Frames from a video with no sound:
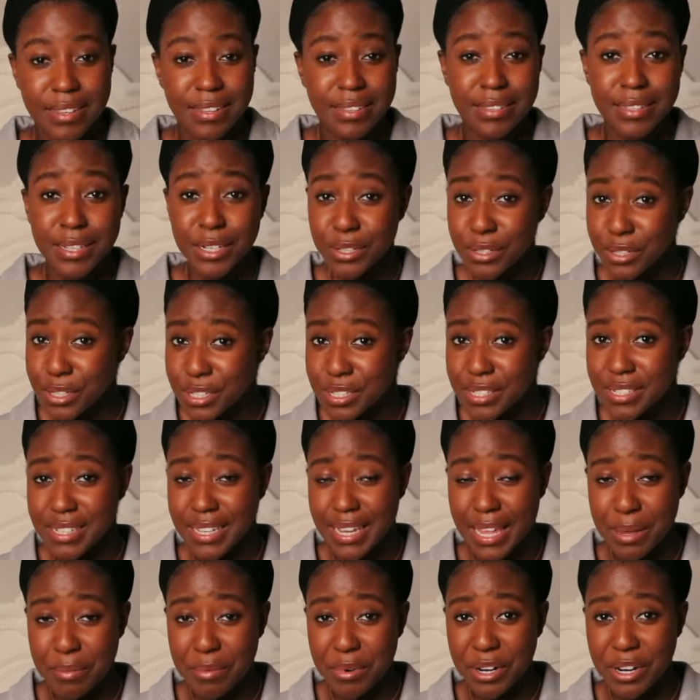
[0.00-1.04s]
Little
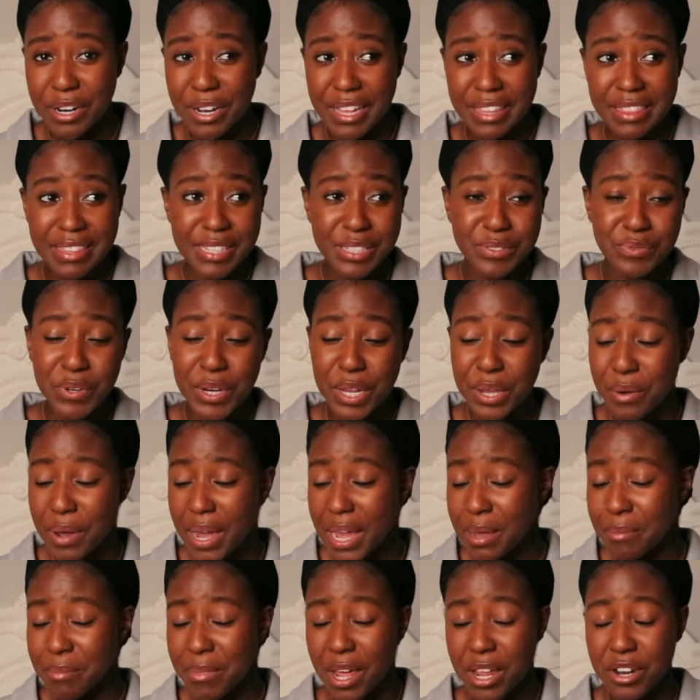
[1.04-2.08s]
disclaimer, in this video I
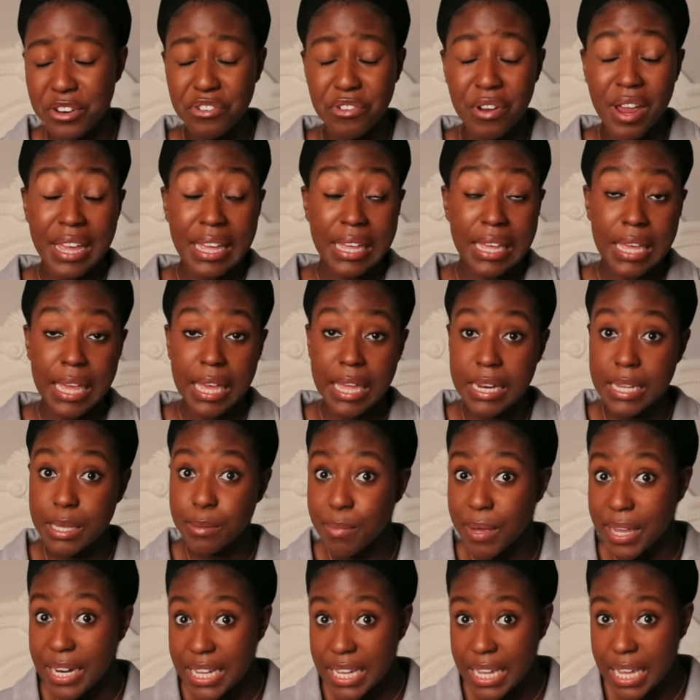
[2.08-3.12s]
am not dragging
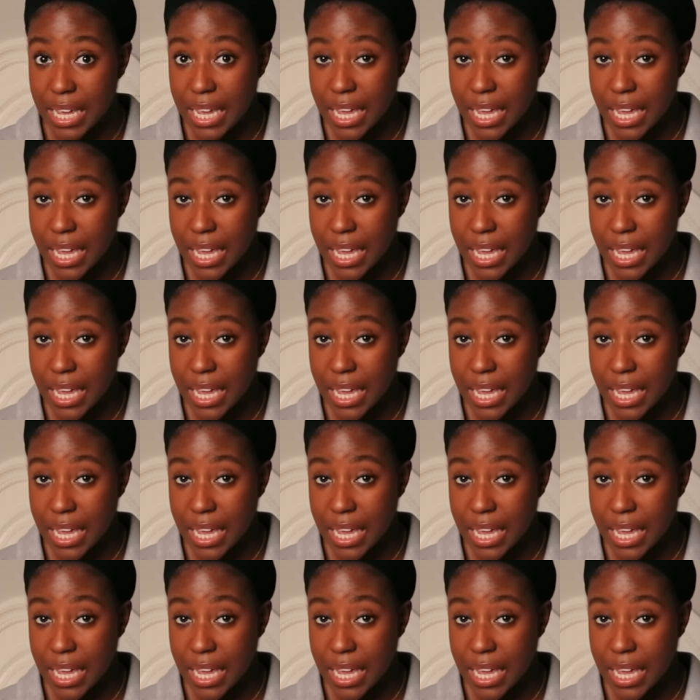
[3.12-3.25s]
anybody.